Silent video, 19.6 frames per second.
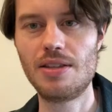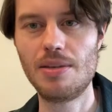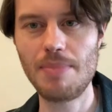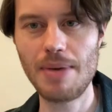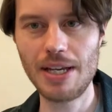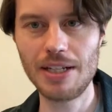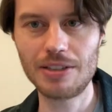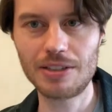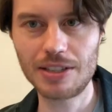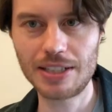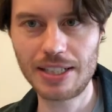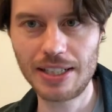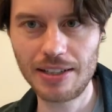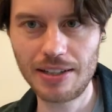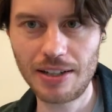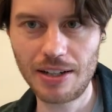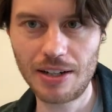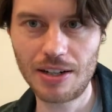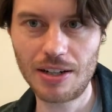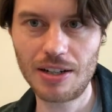The main critique
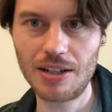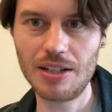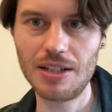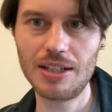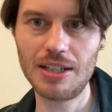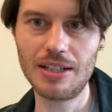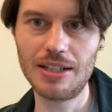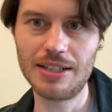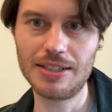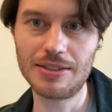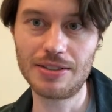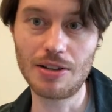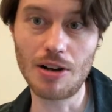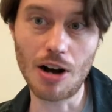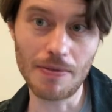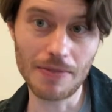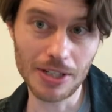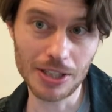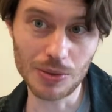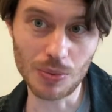here is the
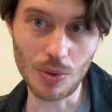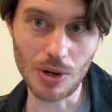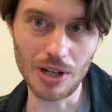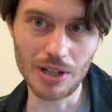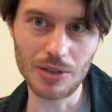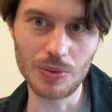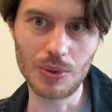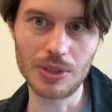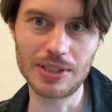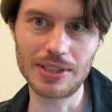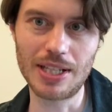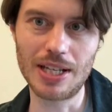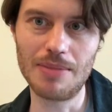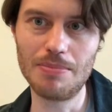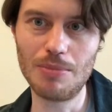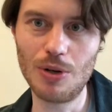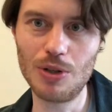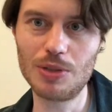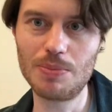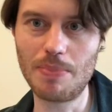obvious one, which is that
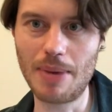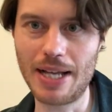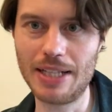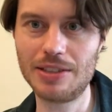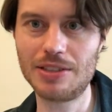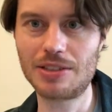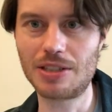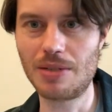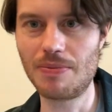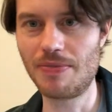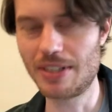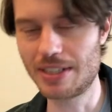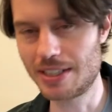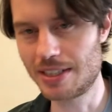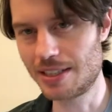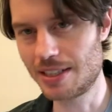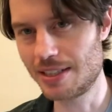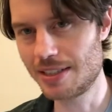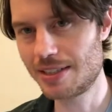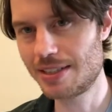most mainstream
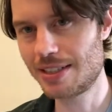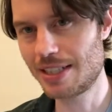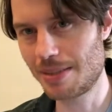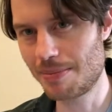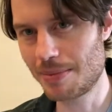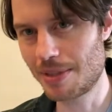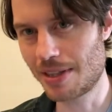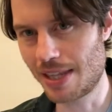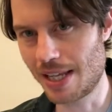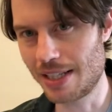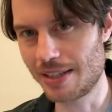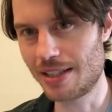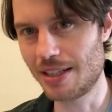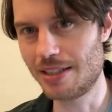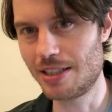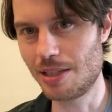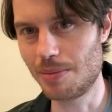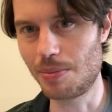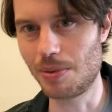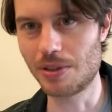physicists seem to think that
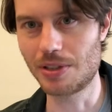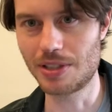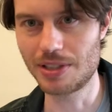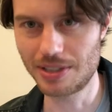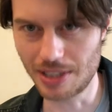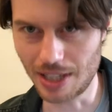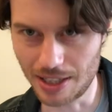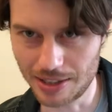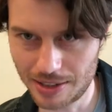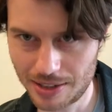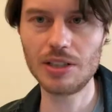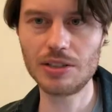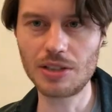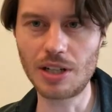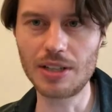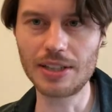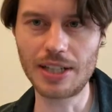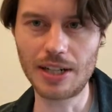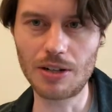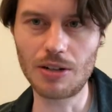Tipler is nuts.
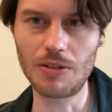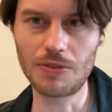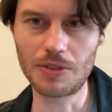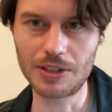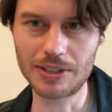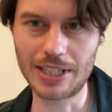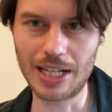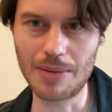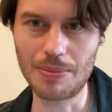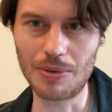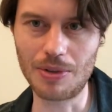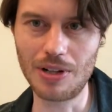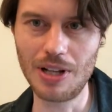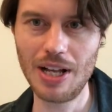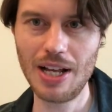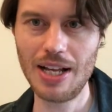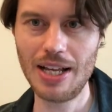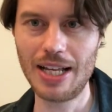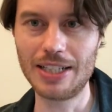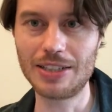Sean Carroll, for example,
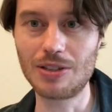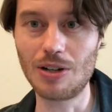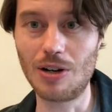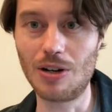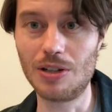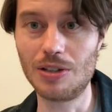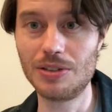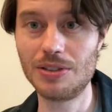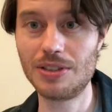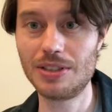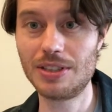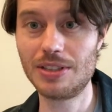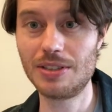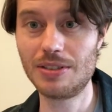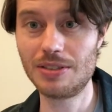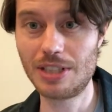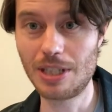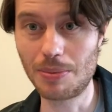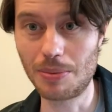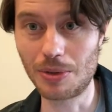has called
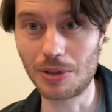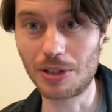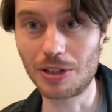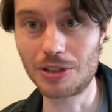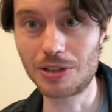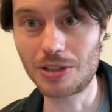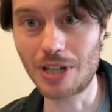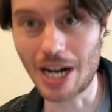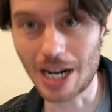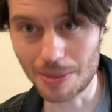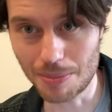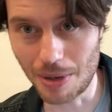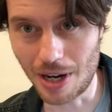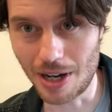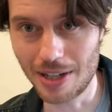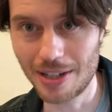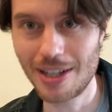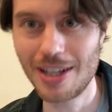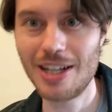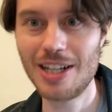Tipler
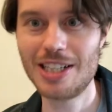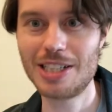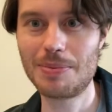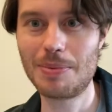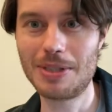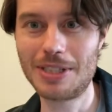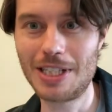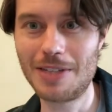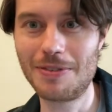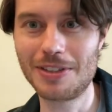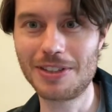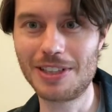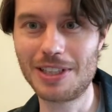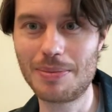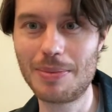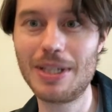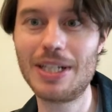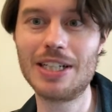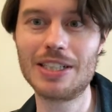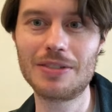crackpot, specifically
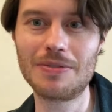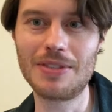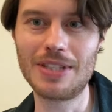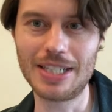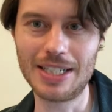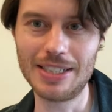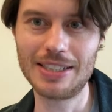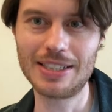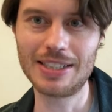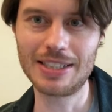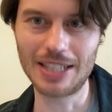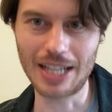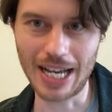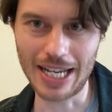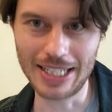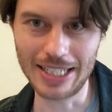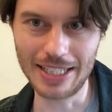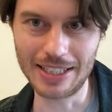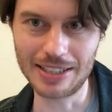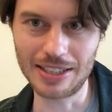because of these
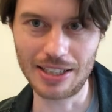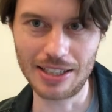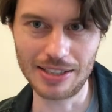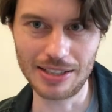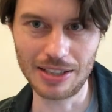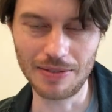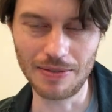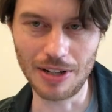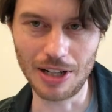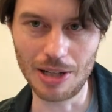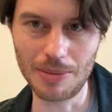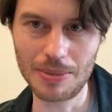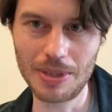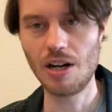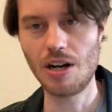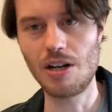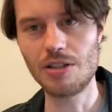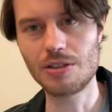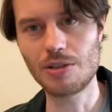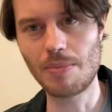ideas that he's developed.
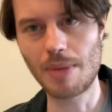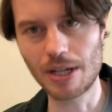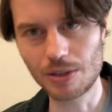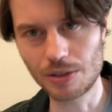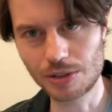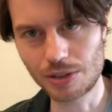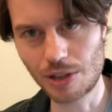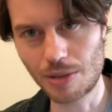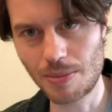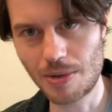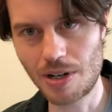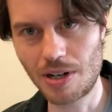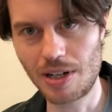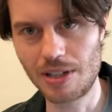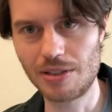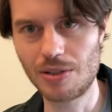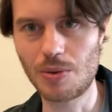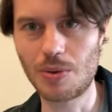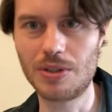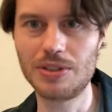Also, Michael Shermer
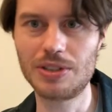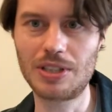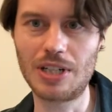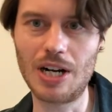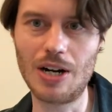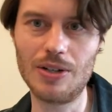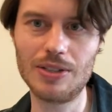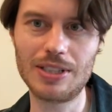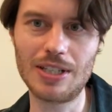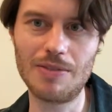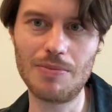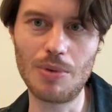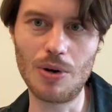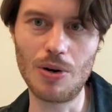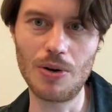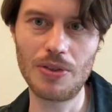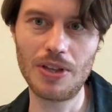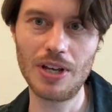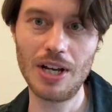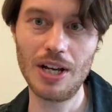and Lawrence Krauss have
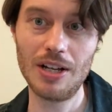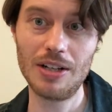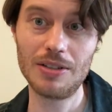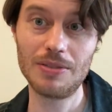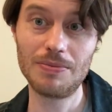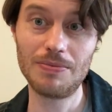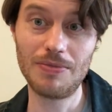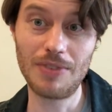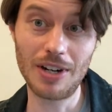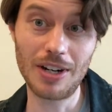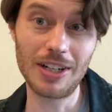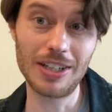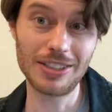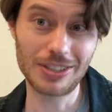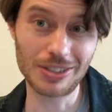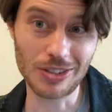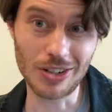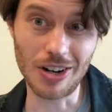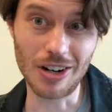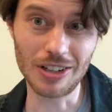both very
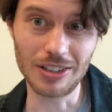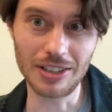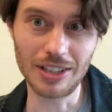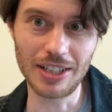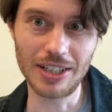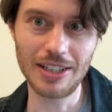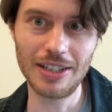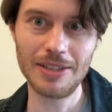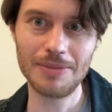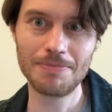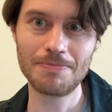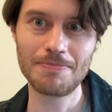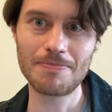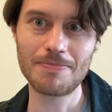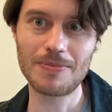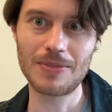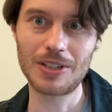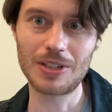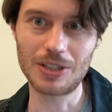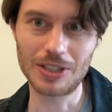strongly
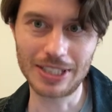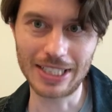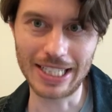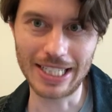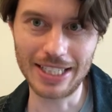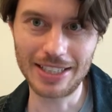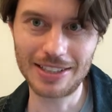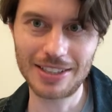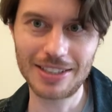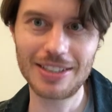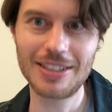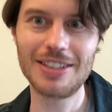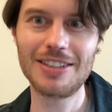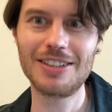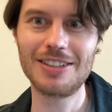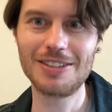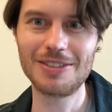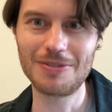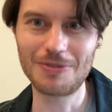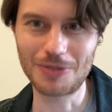critiqued
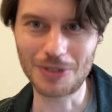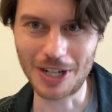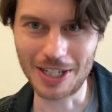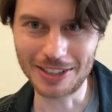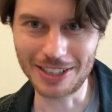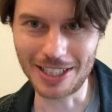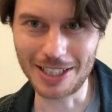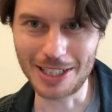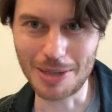Frank J.